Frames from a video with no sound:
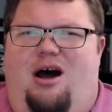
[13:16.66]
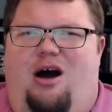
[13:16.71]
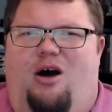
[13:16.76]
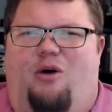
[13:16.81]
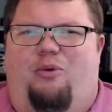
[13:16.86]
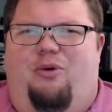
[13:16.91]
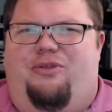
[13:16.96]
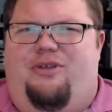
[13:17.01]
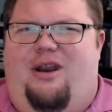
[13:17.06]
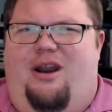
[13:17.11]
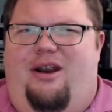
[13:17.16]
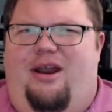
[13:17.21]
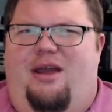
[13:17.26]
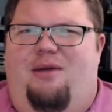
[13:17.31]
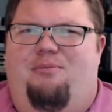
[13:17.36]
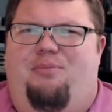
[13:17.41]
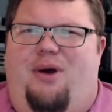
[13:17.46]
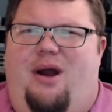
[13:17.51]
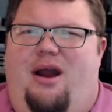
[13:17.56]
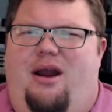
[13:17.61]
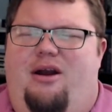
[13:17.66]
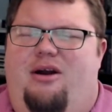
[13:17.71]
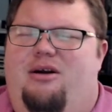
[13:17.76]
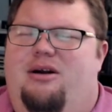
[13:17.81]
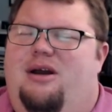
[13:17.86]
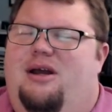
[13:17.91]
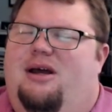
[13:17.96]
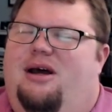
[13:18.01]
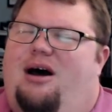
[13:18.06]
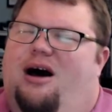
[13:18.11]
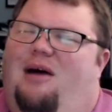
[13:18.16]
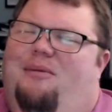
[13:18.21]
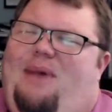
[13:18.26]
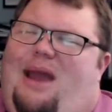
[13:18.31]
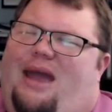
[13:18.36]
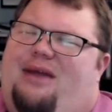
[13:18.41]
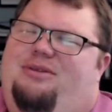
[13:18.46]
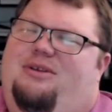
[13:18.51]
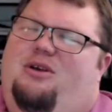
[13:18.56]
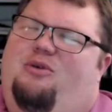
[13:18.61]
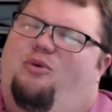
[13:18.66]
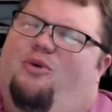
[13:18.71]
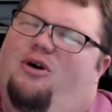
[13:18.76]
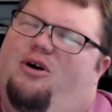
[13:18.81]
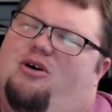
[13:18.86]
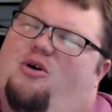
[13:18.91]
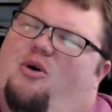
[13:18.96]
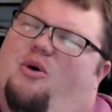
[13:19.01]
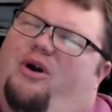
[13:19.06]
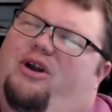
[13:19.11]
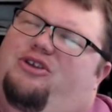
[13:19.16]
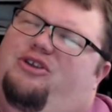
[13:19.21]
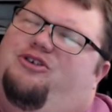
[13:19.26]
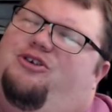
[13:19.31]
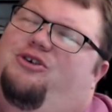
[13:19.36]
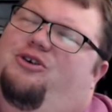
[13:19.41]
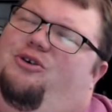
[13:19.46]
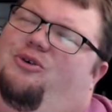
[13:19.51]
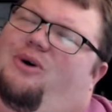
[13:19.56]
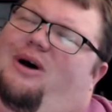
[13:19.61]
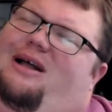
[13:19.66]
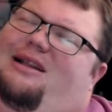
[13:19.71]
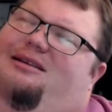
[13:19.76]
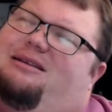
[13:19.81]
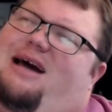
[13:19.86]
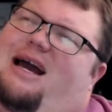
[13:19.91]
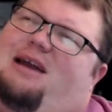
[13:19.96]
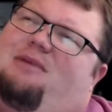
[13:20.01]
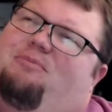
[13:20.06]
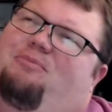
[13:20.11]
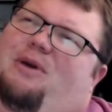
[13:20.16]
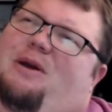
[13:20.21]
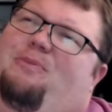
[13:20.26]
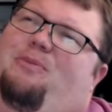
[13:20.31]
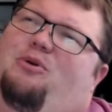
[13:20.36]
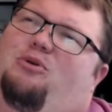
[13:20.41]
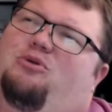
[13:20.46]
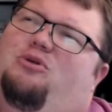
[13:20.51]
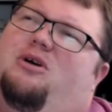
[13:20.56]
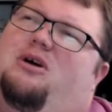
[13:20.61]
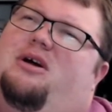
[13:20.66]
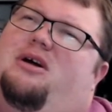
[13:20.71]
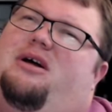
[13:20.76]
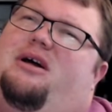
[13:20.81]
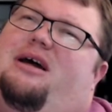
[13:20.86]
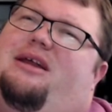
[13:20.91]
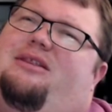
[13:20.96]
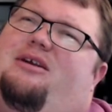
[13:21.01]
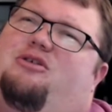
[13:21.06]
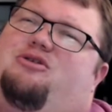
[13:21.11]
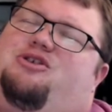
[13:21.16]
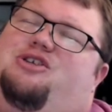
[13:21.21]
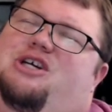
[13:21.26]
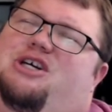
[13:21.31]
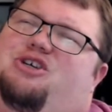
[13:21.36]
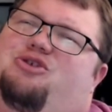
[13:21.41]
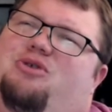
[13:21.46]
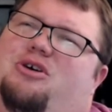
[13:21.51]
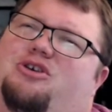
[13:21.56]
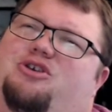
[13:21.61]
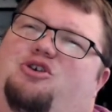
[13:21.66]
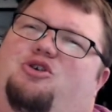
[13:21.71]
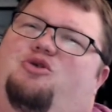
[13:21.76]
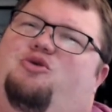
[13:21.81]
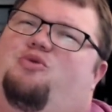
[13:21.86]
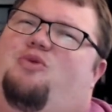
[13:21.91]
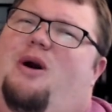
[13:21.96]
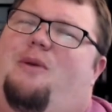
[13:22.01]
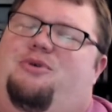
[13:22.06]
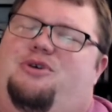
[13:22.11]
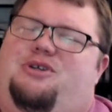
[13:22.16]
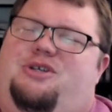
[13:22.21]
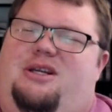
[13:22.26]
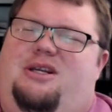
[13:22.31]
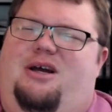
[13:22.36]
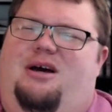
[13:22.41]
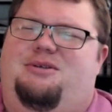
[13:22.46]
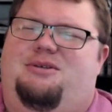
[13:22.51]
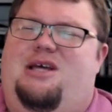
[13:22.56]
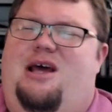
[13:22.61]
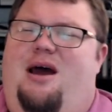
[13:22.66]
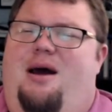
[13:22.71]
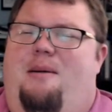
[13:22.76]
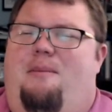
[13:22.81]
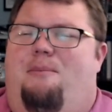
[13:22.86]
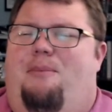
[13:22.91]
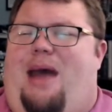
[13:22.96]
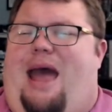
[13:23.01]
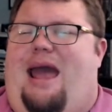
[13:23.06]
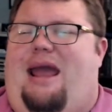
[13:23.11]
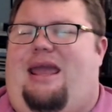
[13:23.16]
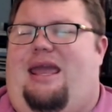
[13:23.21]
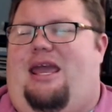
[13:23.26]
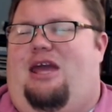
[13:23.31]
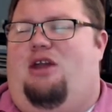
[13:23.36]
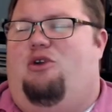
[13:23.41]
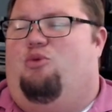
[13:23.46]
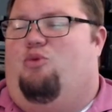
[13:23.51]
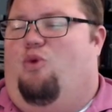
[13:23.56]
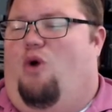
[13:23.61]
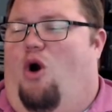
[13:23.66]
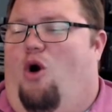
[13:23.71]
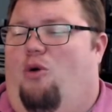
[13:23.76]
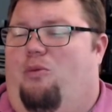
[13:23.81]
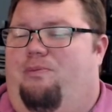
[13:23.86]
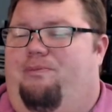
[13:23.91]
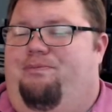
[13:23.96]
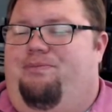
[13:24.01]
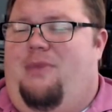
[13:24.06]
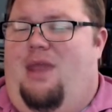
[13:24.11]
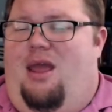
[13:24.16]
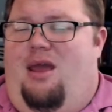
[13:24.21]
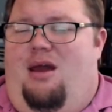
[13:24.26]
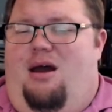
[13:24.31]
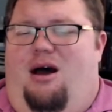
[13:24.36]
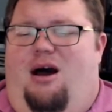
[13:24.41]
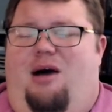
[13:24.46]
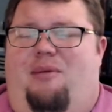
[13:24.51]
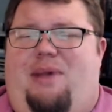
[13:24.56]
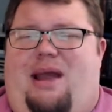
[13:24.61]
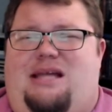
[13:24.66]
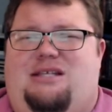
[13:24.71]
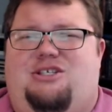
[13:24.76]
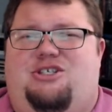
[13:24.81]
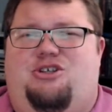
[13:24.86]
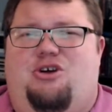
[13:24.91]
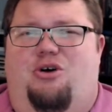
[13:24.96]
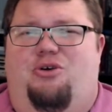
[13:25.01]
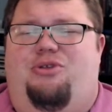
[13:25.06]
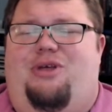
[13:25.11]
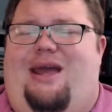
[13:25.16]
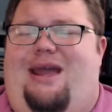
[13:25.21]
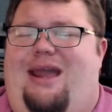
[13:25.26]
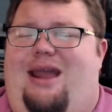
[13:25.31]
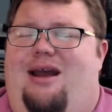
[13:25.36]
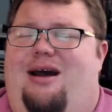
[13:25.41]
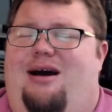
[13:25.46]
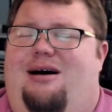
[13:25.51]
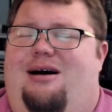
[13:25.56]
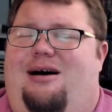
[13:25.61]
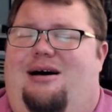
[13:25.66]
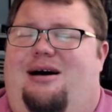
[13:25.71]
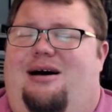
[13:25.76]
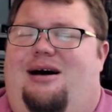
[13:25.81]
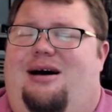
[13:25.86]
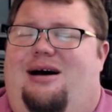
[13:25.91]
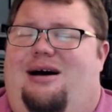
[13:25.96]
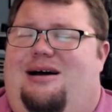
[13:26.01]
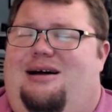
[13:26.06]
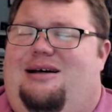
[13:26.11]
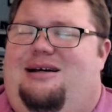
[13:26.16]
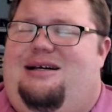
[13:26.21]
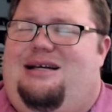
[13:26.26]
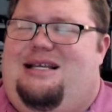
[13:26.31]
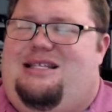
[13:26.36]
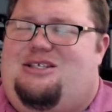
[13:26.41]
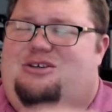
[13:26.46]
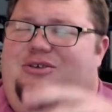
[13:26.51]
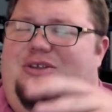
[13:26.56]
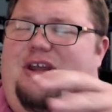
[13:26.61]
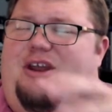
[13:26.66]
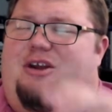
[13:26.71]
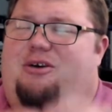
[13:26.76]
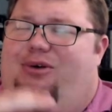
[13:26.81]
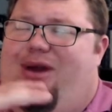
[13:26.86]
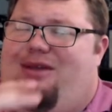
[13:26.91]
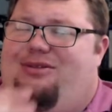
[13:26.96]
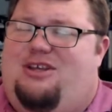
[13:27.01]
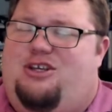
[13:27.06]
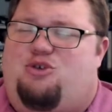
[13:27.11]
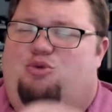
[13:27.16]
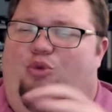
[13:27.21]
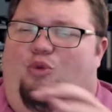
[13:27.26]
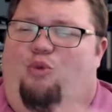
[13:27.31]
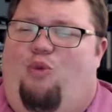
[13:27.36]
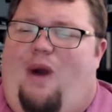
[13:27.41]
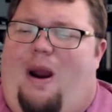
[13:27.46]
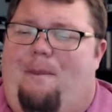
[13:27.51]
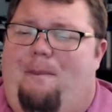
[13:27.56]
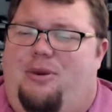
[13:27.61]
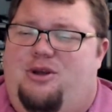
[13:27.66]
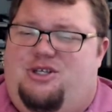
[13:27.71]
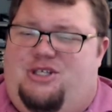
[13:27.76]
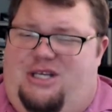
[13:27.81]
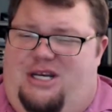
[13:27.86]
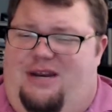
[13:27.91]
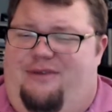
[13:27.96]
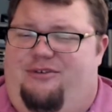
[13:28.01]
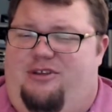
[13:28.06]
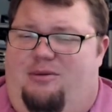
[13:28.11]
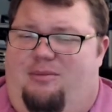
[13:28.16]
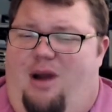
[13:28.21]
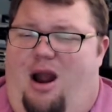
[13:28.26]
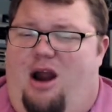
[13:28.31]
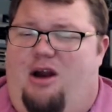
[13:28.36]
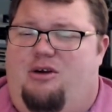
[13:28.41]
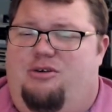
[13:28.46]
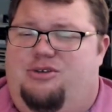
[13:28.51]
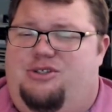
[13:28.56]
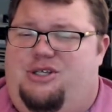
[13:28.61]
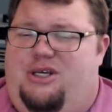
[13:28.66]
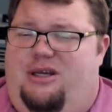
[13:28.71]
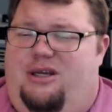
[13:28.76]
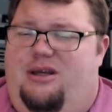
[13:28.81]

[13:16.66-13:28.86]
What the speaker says: within our empire, and then we're going to elect people in those districts to represent us back in Rome. And so they create this representative democracy.